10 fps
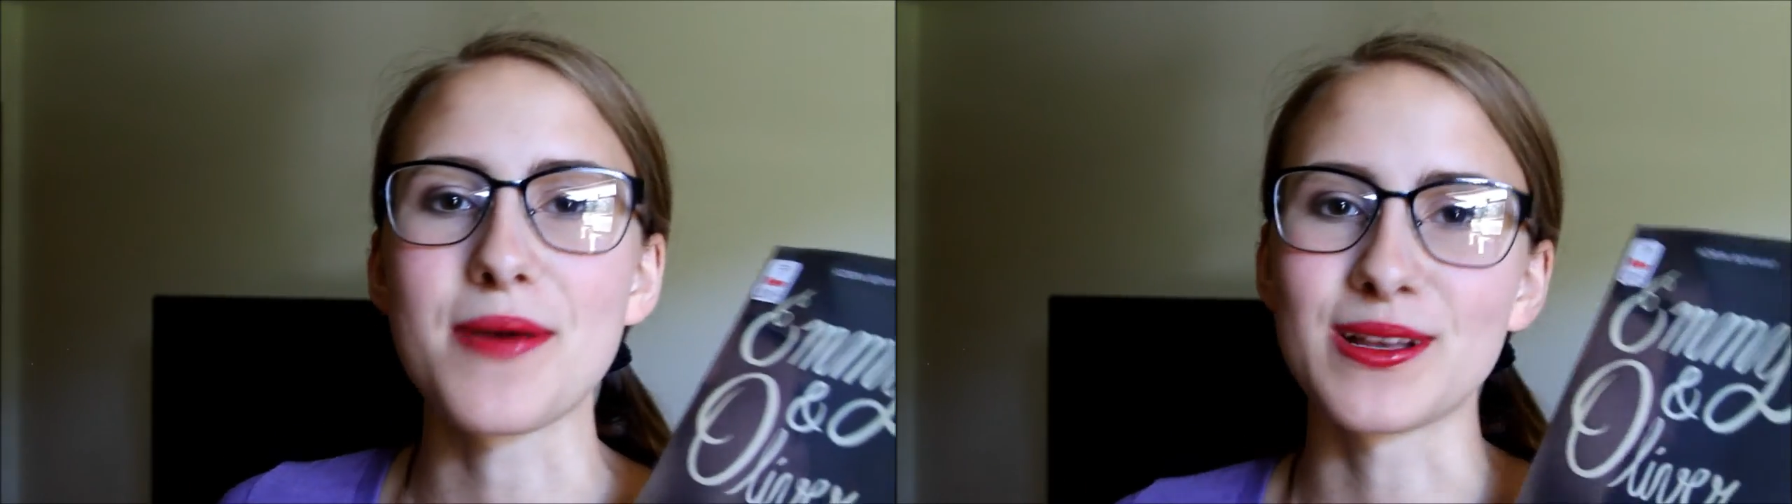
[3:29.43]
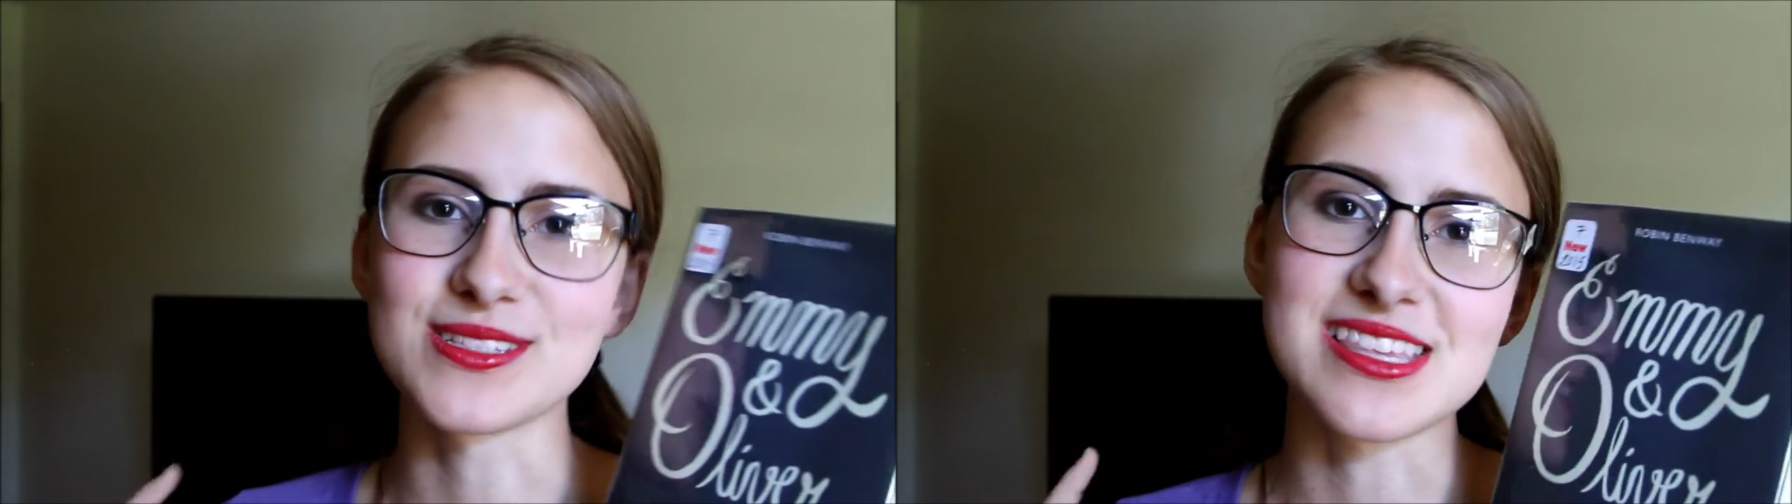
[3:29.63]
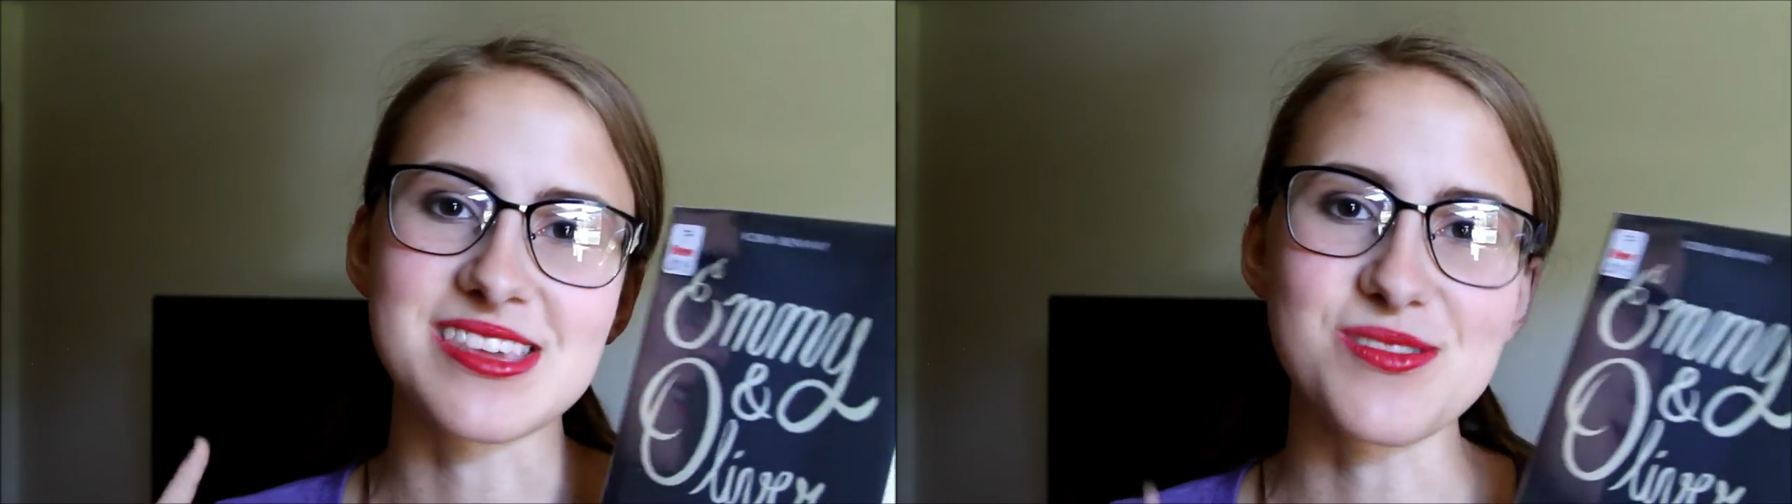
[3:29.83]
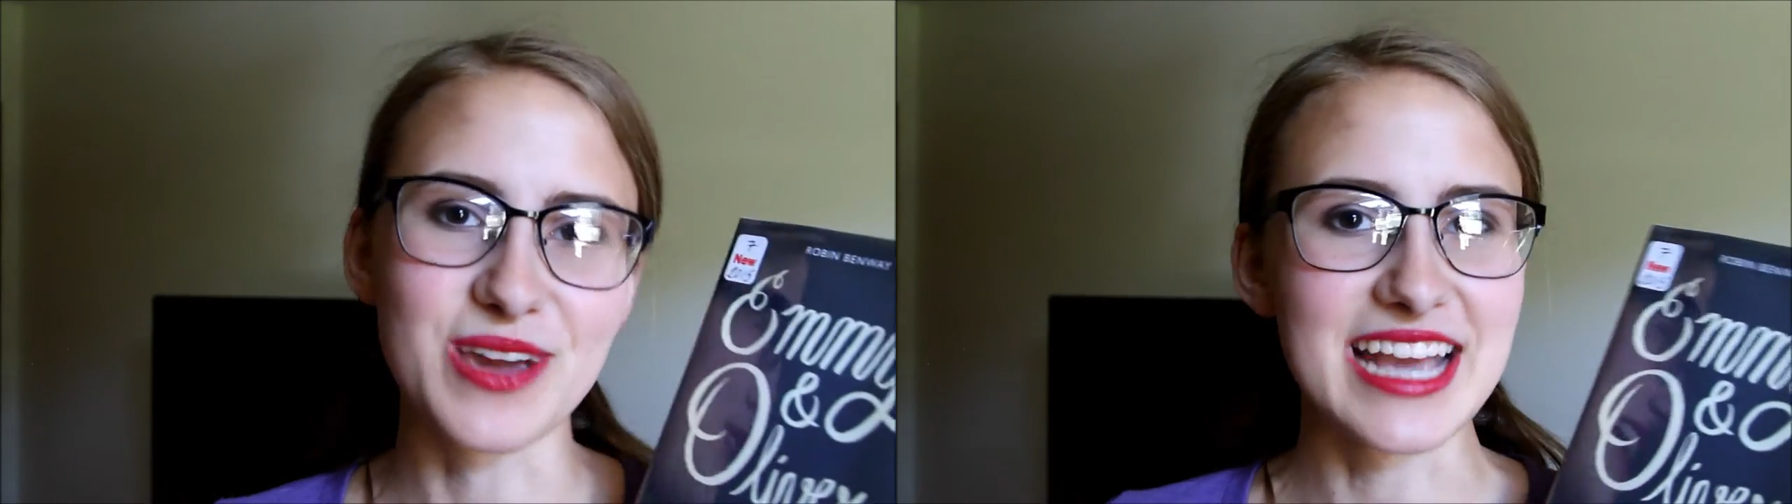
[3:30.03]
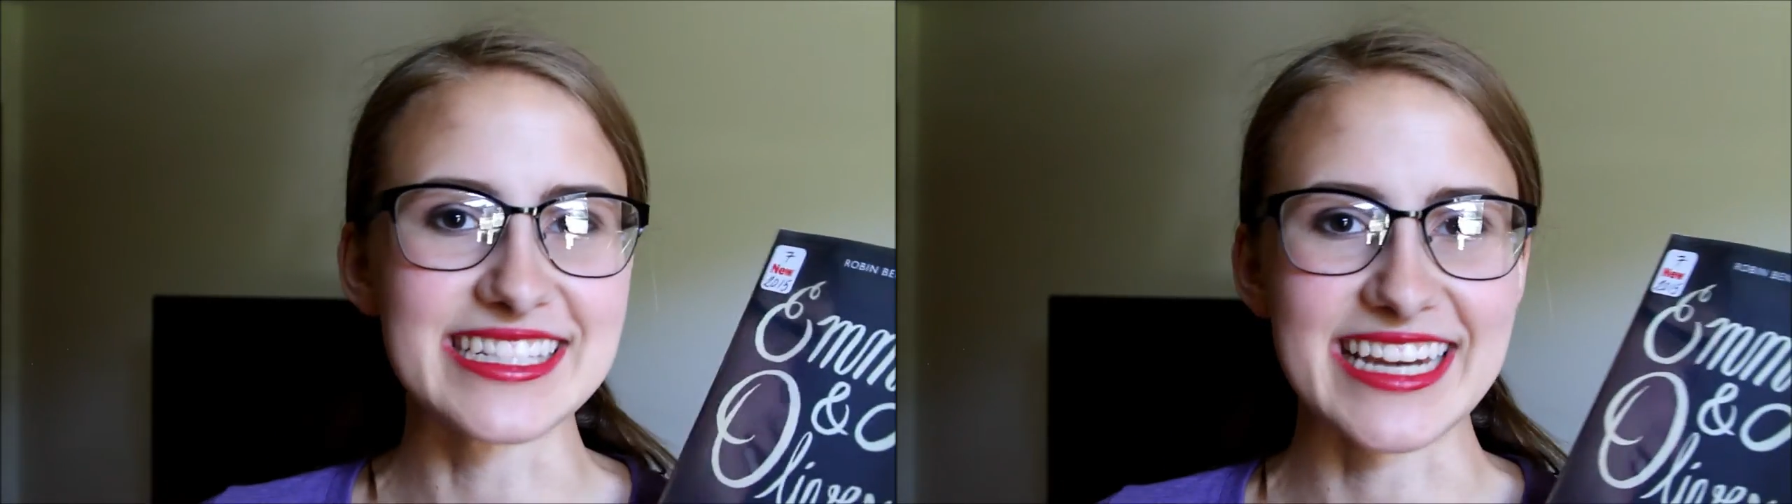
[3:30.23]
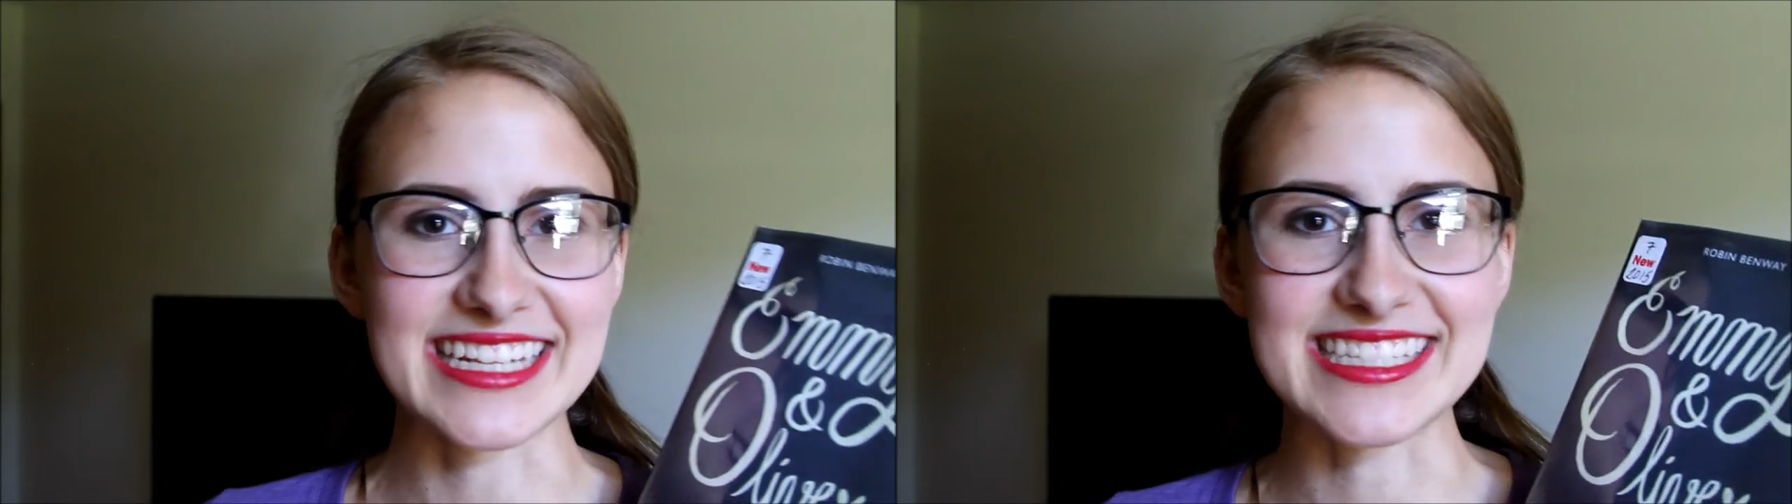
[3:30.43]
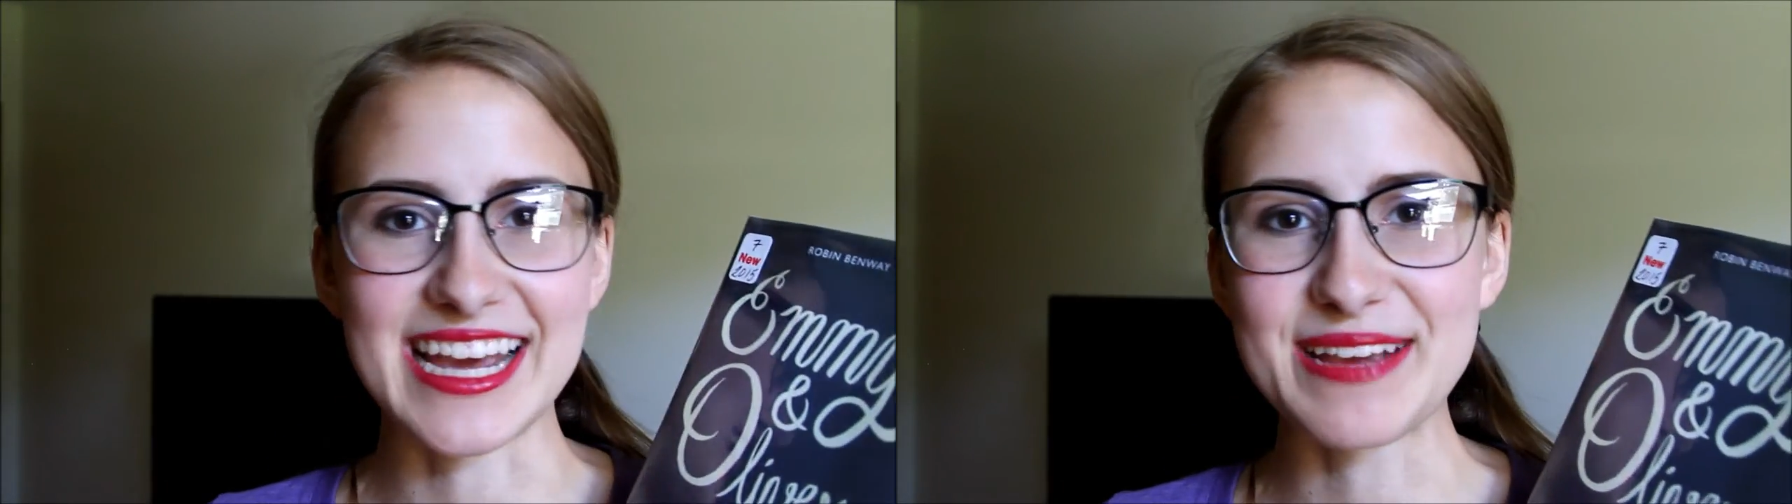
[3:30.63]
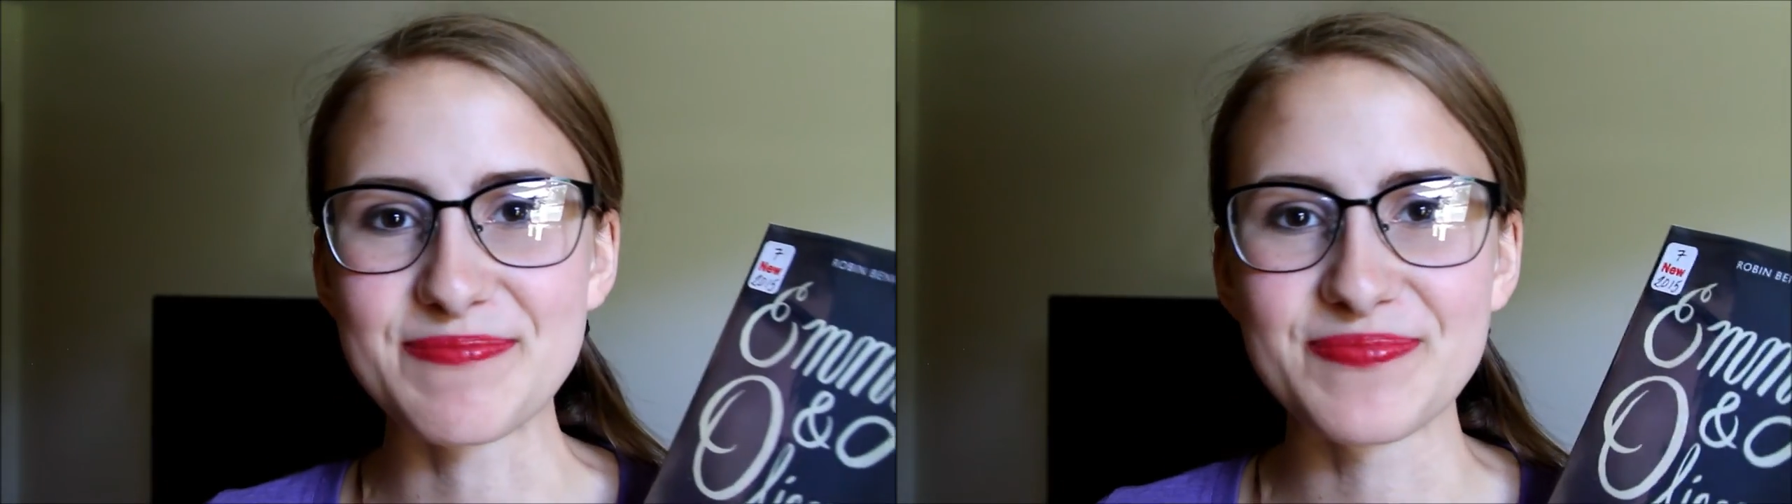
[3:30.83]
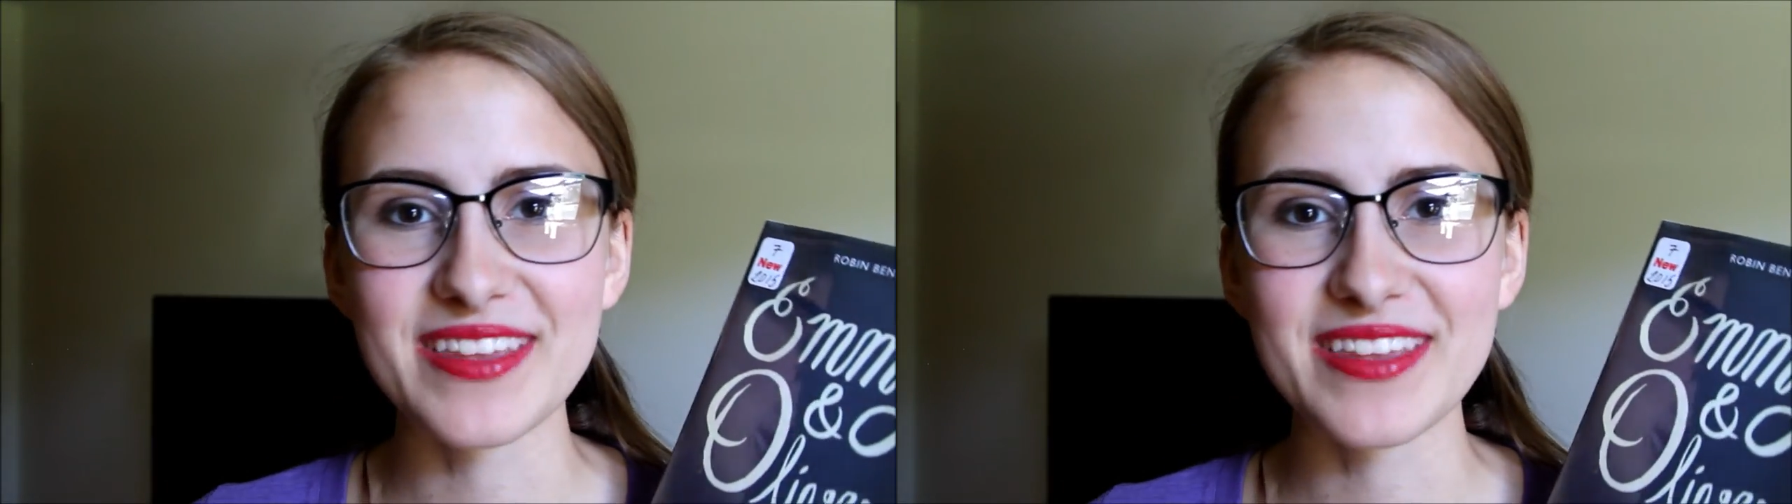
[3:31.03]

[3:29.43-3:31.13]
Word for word: and I'll see you guys next time.